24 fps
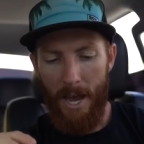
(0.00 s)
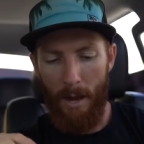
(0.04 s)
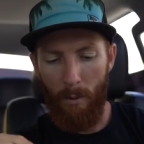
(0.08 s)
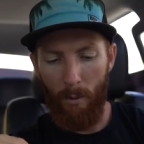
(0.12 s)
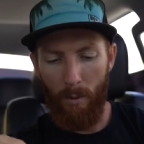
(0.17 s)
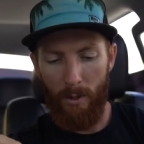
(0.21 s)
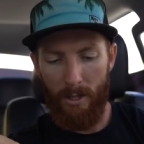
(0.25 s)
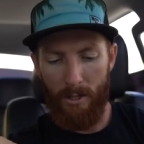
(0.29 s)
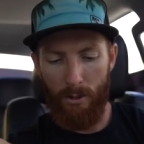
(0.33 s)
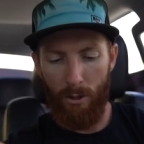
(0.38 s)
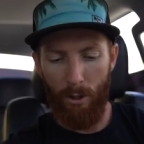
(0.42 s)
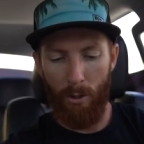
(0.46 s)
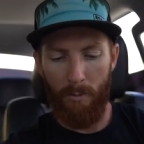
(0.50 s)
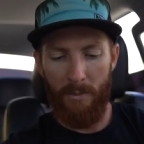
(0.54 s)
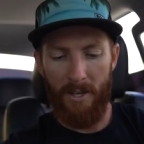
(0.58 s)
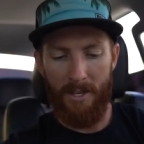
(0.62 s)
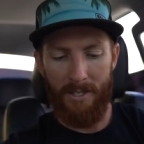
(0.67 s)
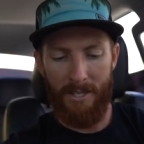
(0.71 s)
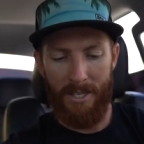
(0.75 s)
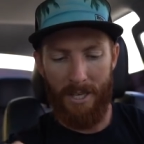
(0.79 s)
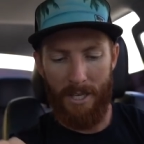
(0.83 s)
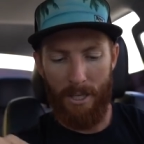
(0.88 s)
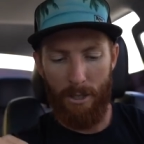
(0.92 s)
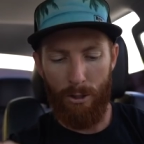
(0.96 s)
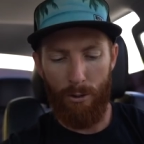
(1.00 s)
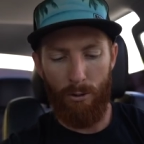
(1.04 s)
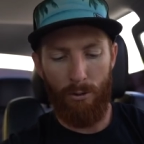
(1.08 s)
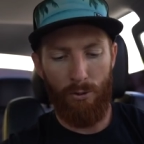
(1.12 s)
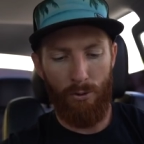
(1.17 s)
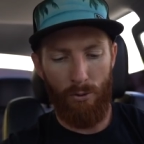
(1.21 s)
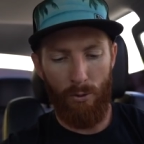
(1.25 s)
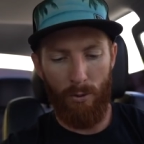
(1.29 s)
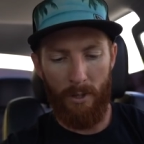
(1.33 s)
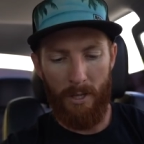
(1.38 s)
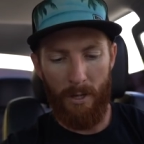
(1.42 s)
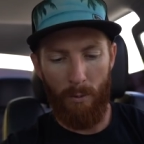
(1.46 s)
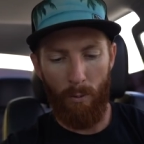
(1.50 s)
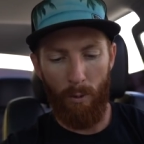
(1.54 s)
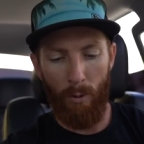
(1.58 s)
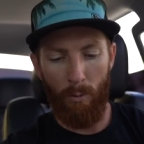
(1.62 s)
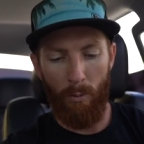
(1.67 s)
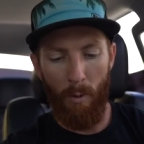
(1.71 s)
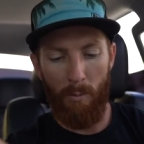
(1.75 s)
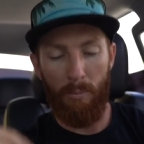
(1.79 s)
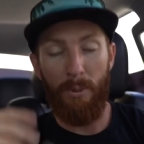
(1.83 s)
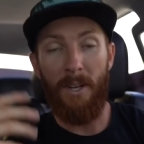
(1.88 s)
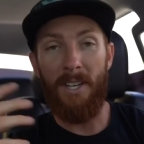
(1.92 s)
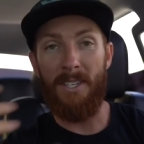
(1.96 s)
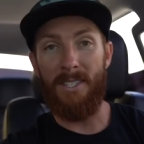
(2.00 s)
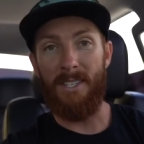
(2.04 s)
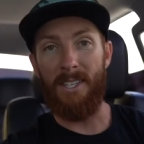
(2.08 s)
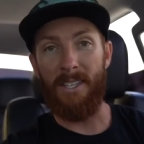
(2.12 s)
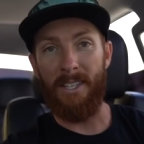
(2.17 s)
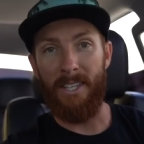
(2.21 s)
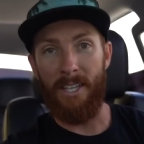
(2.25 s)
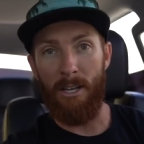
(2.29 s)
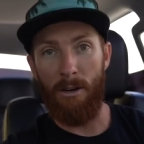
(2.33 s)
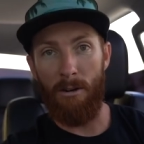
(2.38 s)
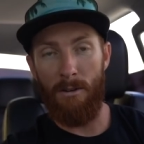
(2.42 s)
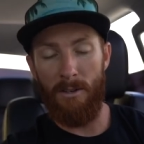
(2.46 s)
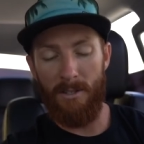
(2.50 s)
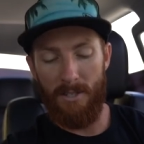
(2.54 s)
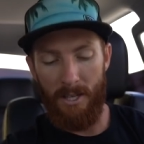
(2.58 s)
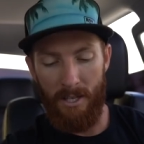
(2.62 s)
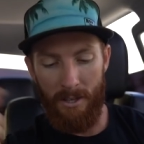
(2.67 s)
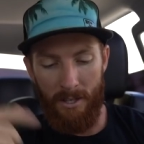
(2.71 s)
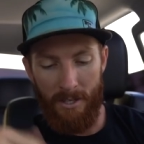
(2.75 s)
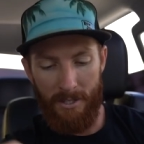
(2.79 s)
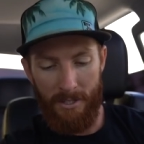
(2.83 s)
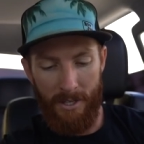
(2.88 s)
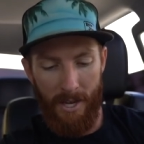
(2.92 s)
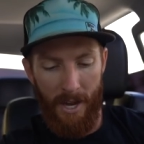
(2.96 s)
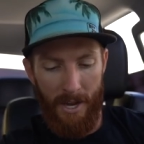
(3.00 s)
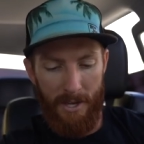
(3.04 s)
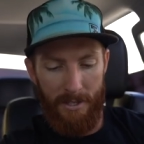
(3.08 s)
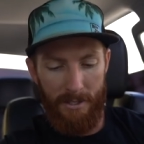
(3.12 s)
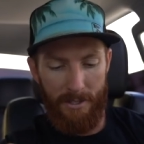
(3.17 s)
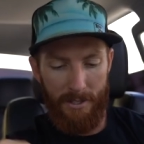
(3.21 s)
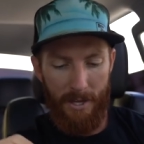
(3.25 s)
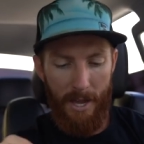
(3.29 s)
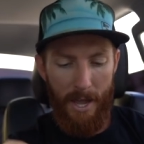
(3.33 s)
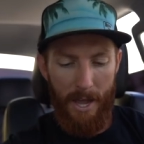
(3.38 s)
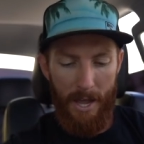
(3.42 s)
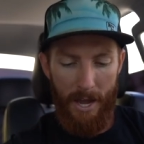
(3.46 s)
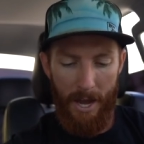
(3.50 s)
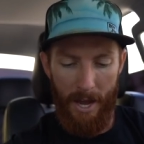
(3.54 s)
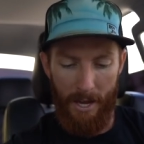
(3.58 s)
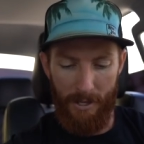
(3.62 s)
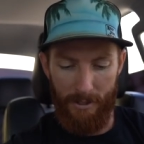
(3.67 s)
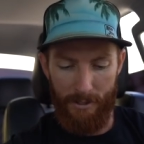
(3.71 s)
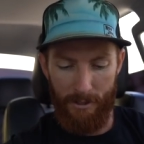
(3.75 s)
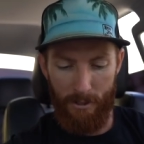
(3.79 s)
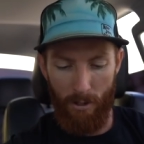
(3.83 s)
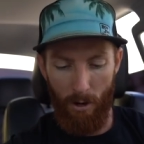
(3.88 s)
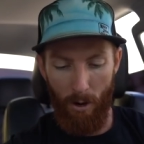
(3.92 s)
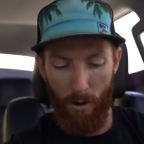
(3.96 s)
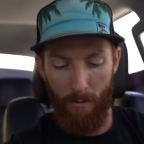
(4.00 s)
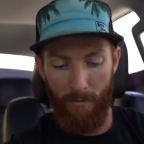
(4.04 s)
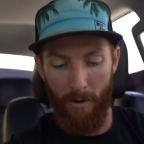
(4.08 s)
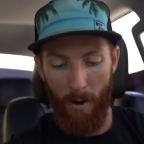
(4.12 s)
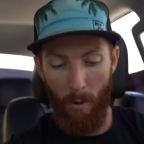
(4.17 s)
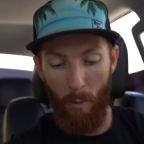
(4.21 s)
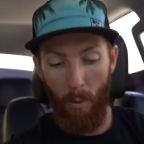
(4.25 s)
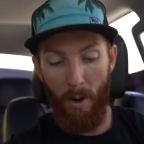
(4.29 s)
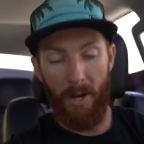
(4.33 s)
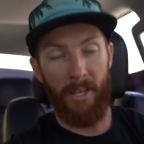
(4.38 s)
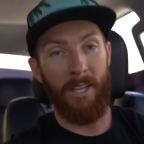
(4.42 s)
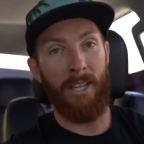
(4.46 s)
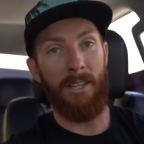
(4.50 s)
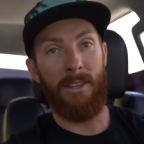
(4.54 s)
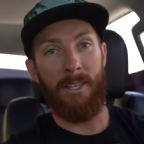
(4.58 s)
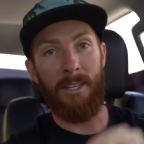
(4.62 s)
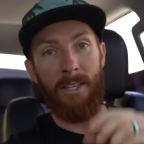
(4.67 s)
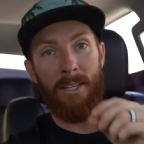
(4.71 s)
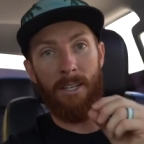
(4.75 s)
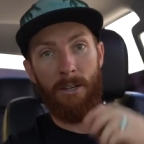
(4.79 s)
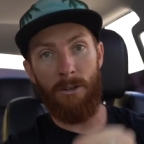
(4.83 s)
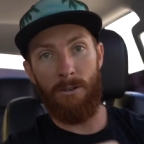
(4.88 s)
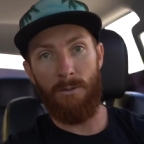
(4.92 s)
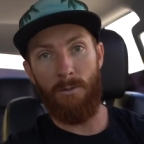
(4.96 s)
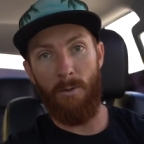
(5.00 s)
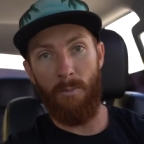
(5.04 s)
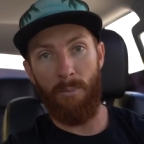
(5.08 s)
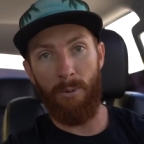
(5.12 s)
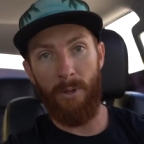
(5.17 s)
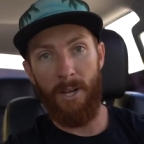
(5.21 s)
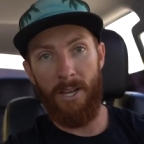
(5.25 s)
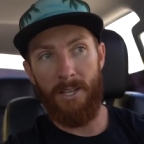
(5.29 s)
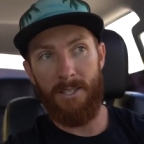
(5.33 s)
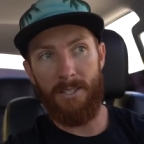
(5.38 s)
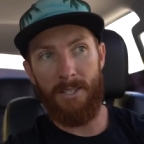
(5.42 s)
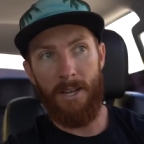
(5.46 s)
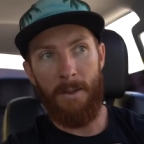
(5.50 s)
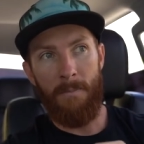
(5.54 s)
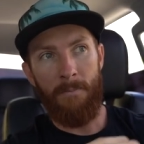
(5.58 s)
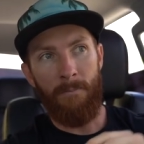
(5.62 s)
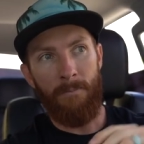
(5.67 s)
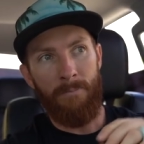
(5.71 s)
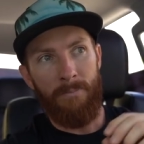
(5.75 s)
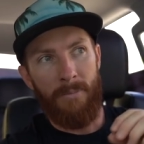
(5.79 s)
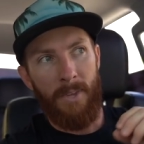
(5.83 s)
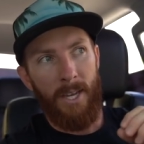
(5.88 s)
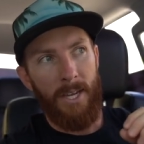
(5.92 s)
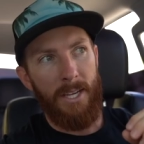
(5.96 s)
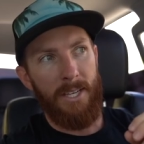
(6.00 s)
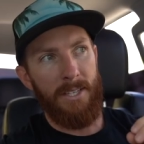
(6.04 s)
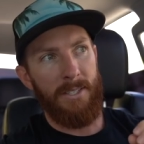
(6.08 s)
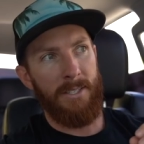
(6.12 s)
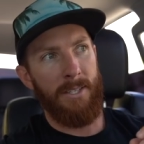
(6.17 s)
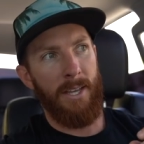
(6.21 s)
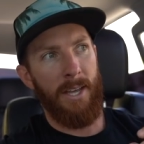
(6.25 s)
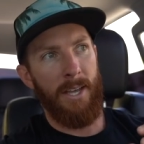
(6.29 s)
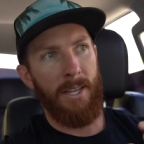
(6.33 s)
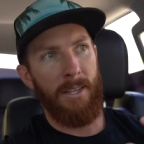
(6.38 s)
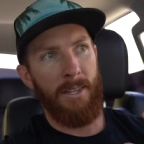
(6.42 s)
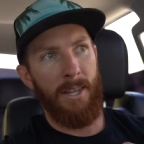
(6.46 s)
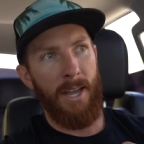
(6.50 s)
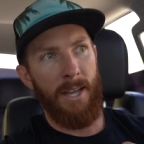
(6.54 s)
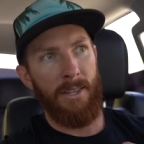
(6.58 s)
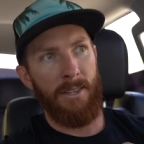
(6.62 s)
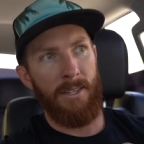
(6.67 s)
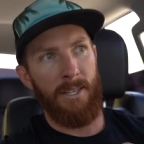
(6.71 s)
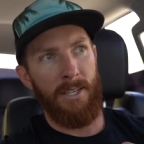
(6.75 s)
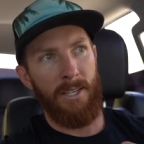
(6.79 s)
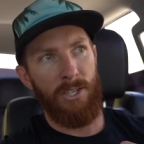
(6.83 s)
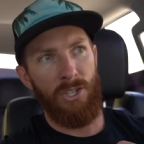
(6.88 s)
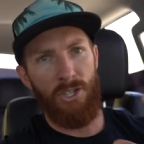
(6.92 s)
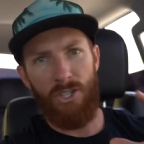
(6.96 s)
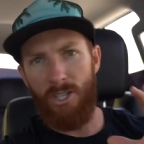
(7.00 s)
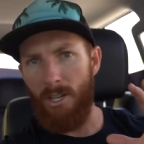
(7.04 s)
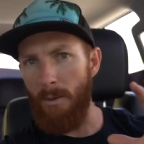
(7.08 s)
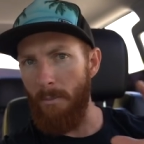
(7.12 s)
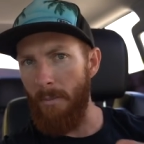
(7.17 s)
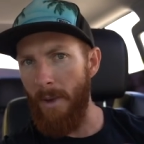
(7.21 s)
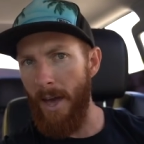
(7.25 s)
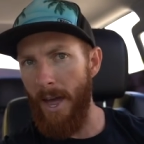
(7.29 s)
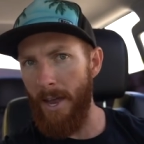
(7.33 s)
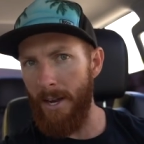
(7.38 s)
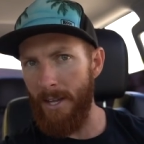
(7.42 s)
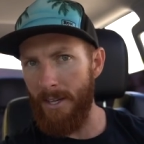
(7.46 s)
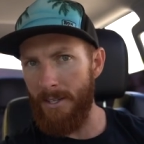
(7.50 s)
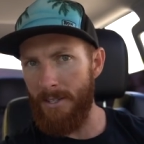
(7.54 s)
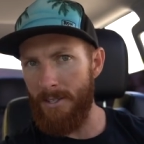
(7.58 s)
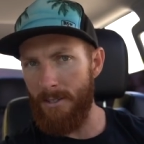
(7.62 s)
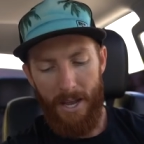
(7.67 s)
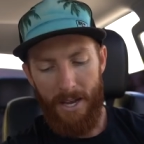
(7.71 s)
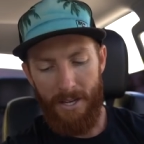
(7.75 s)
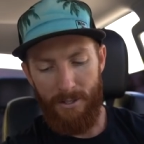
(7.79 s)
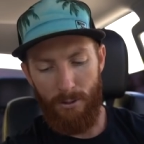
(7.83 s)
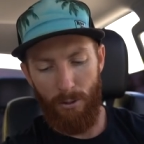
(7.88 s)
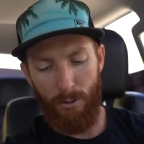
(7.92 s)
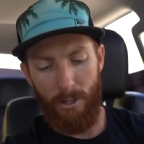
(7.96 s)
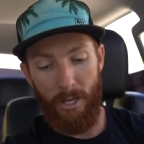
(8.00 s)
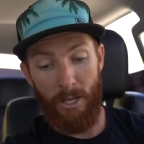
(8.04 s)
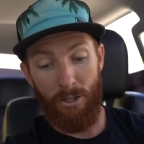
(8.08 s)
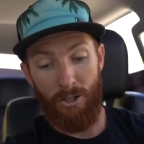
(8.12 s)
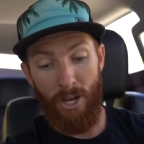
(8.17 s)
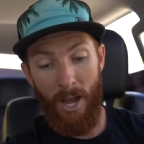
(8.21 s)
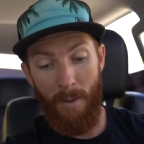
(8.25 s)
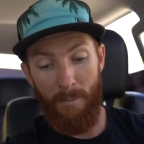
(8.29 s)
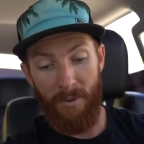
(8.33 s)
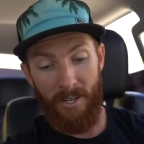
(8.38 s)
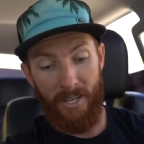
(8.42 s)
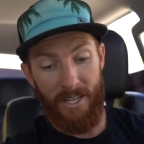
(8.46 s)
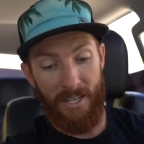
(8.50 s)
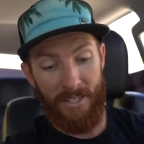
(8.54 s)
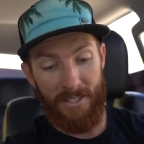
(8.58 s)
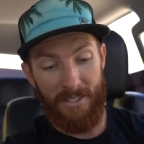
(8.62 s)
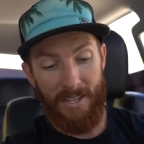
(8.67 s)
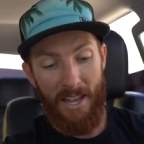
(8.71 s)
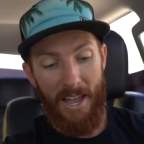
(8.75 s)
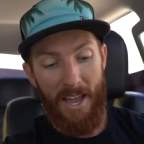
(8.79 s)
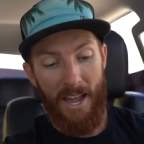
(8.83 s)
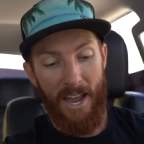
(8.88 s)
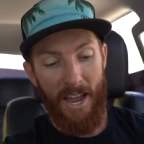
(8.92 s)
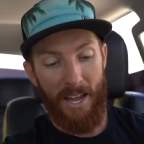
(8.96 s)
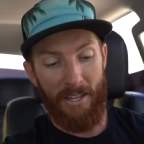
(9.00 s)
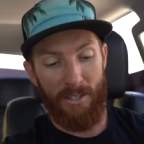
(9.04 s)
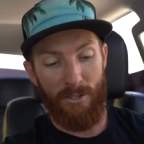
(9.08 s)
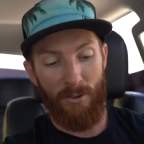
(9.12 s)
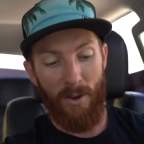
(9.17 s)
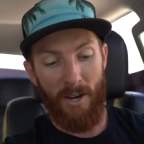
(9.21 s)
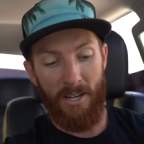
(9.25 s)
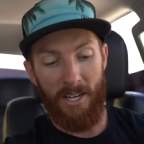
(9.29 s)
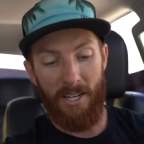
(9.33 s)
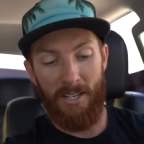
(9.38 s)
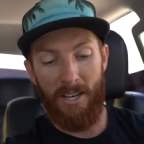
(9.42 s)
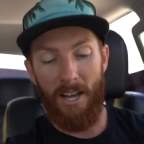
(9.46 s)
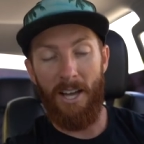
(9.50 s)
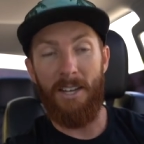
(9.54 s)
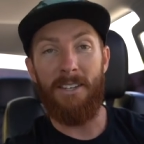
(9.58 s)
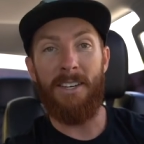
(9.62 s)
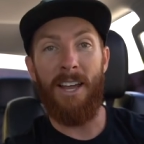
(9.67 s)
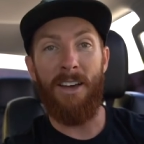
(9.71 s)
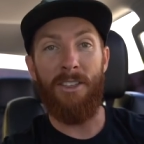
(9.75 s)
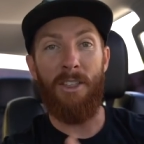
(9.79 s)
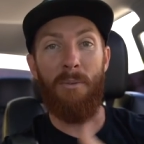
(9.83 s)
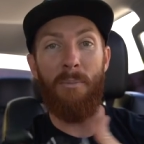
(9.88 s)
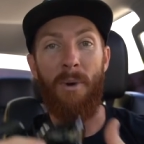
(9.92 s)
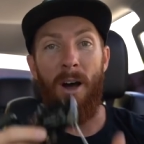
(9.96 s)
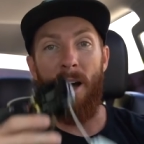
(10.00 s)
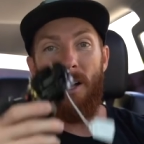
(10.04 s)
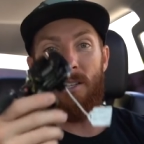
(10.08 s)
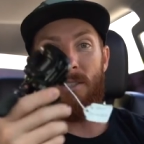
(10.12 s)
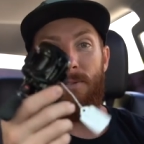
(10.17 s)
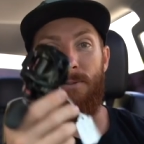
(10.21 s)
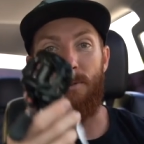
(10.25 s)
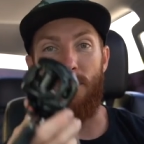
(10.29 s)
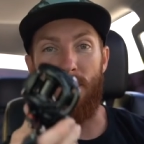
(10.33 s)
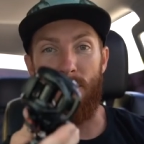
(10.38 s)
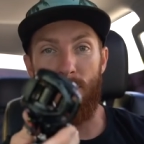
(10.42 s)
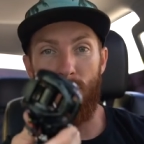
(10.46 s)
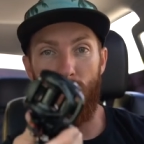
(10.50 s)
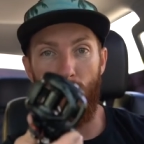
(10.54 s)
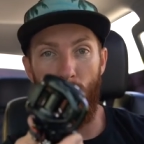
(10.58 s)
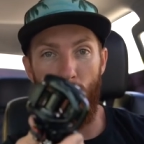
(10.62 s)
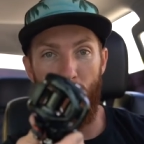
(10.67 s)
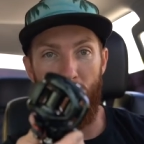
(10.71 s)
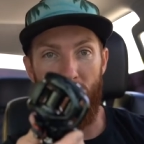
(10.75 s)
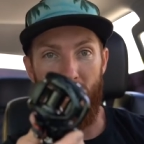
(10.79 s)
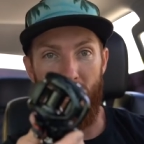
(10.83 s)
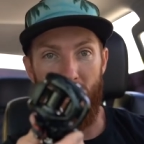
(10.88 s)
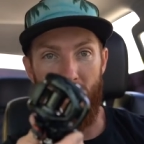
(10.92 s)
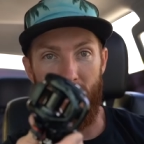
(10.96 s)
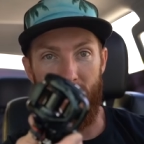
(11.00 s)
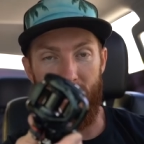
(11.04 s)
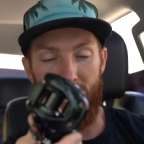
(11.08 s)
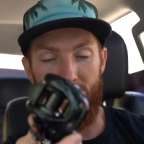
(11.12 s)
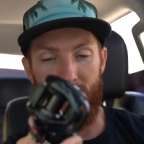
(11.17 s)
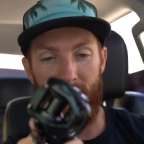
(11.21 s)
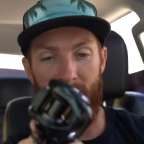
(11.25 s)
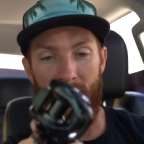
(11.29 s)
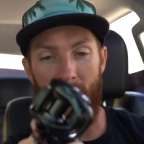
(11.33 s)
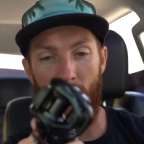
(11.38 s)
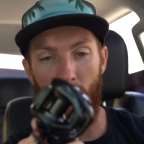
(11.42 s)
and what he told me is he usually will replace the gears in this case and so if I want to get the gears replaced he said that the schematics is only in Japanese, and so I need to hunt down the box for the Scorpion DC.